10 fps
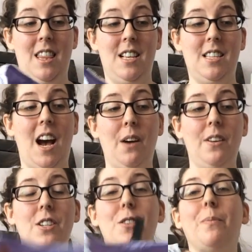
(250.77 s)
This, I
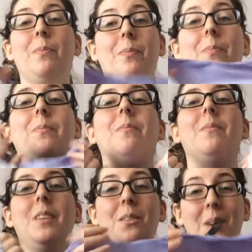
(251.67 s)
wish
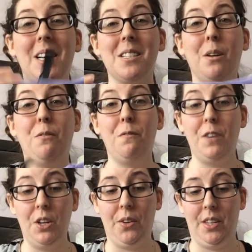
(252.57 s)
you guys could
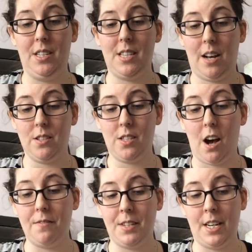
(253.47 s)
feel this, how
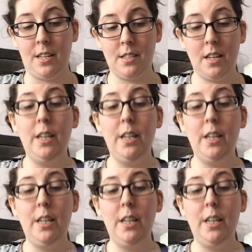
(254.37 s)
soft it is.